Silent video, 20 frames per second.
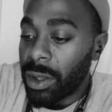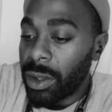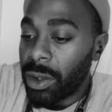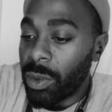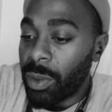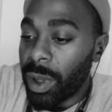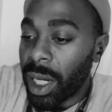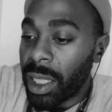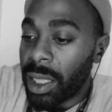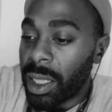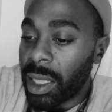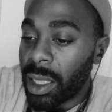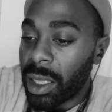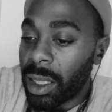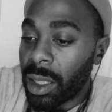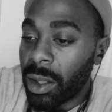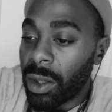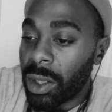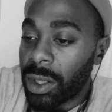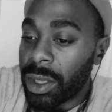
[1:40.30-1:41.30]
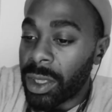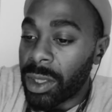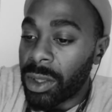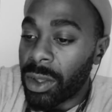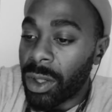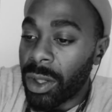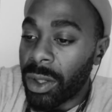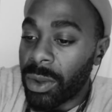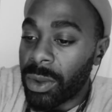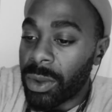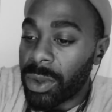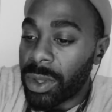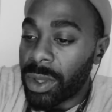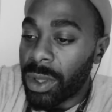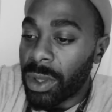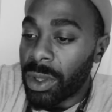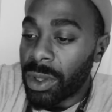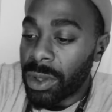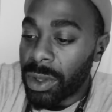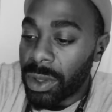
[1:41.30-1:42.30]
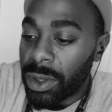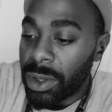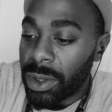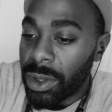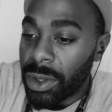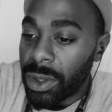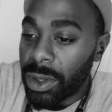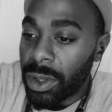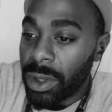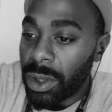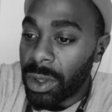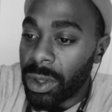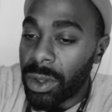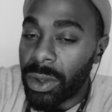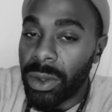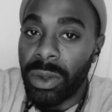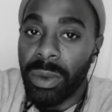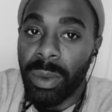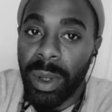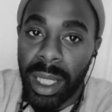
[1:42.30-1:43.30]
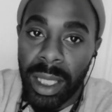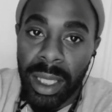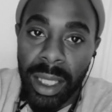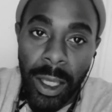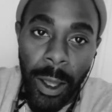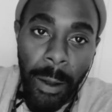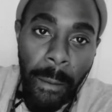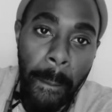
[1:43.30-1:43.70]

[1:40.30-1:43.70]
you might get lost in your own sauce. You know, you might